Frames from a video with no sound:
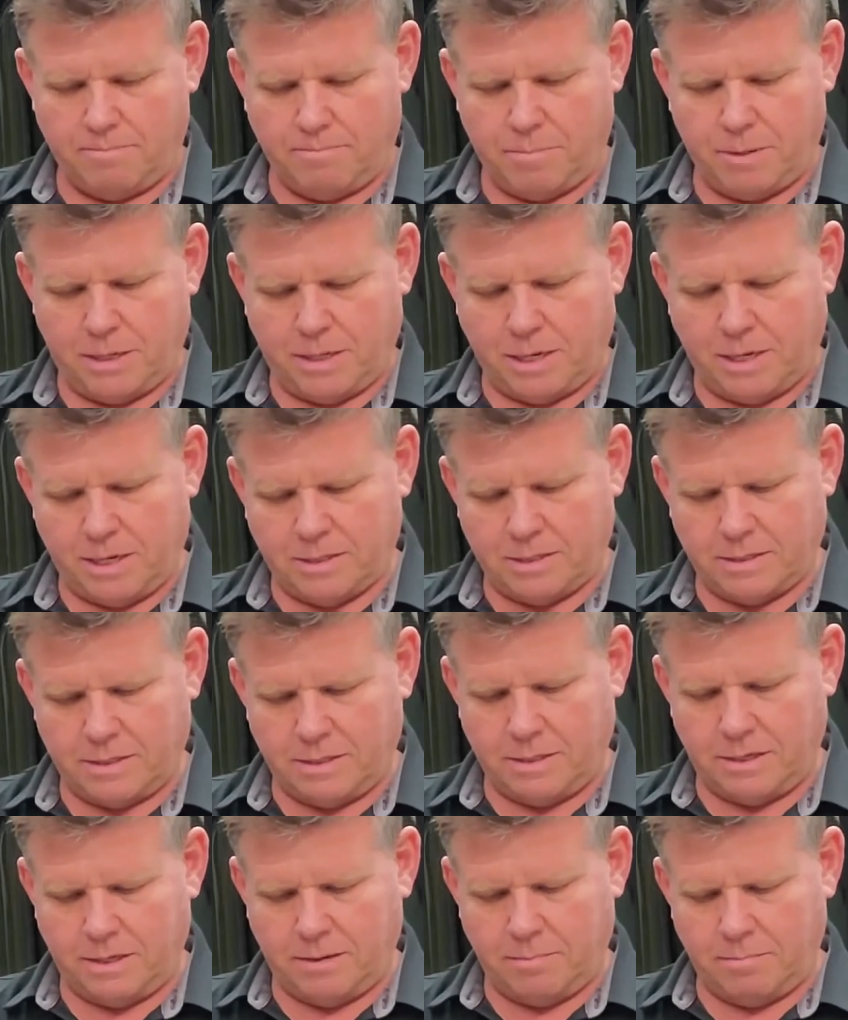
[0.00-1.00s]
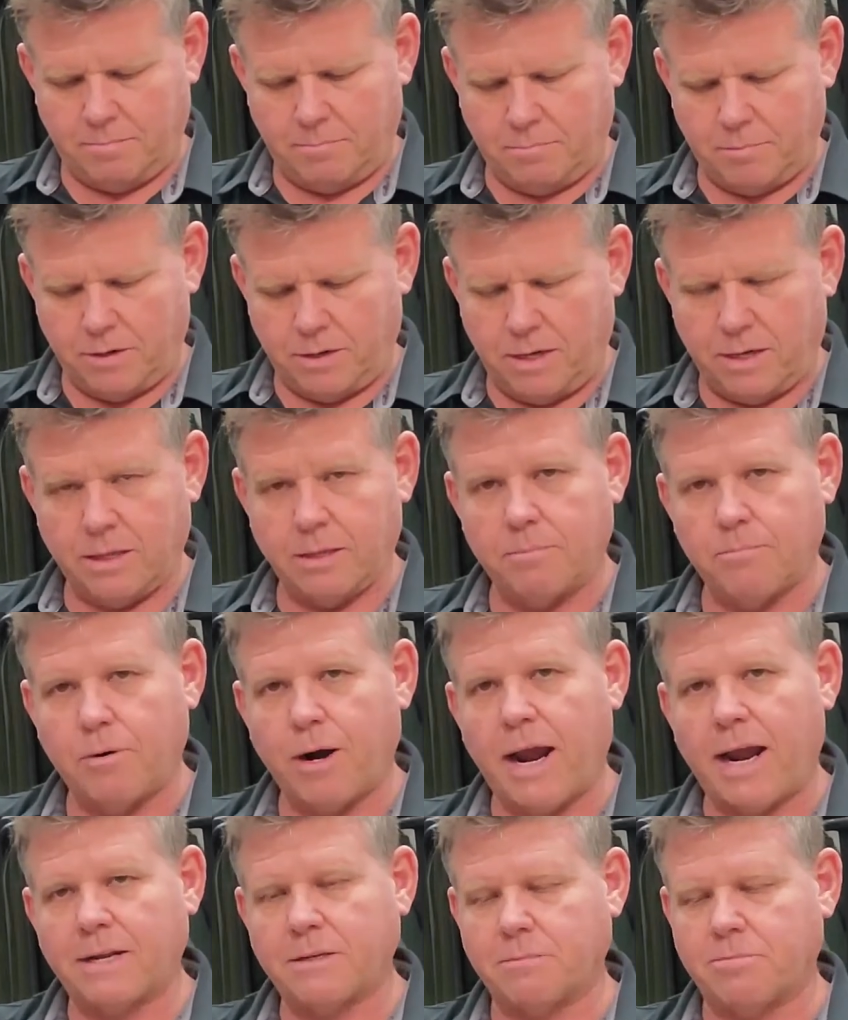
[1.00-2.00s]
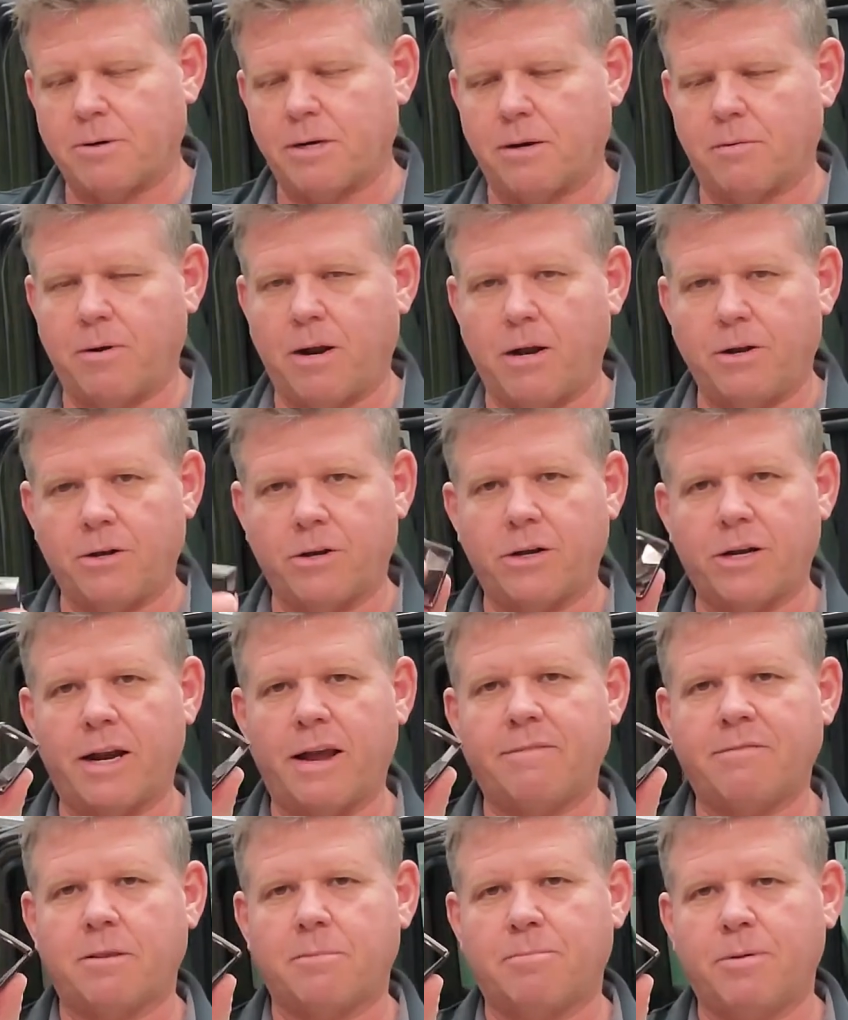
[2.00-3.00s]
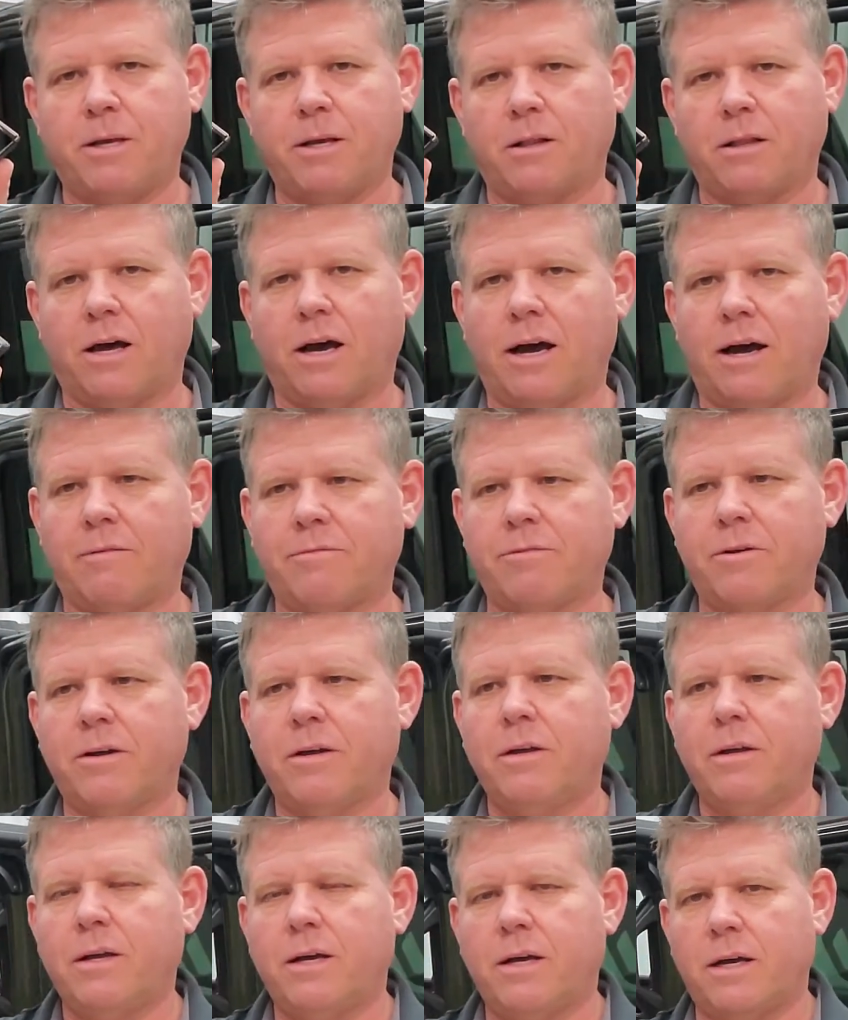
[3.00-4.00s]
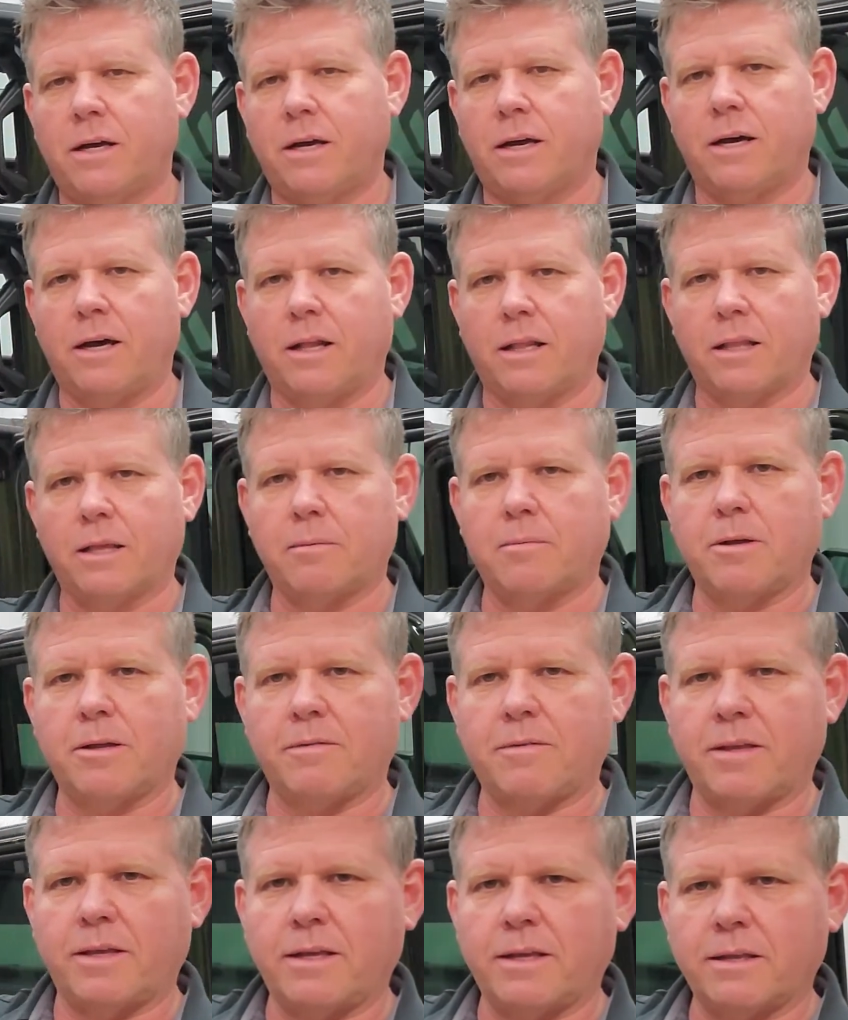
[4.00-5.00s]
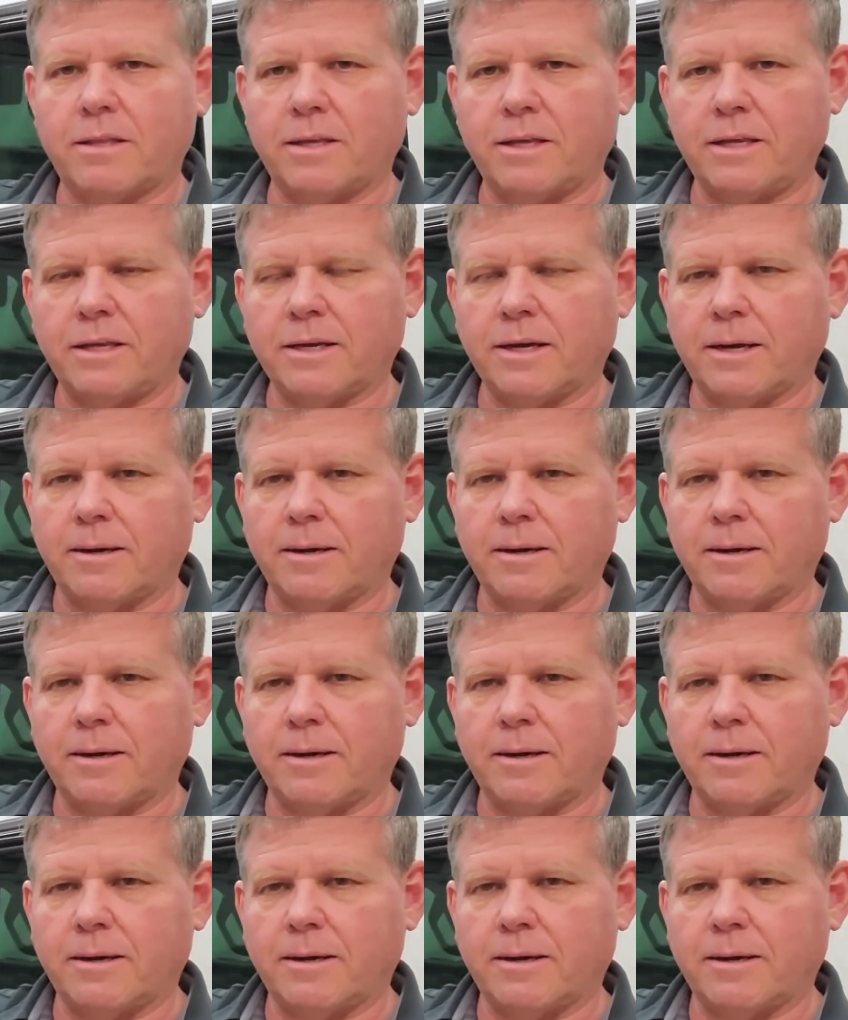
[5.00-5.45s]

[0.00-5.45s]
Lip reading: because of the brackets you're putting around, you're going to have to peel off a little bit of the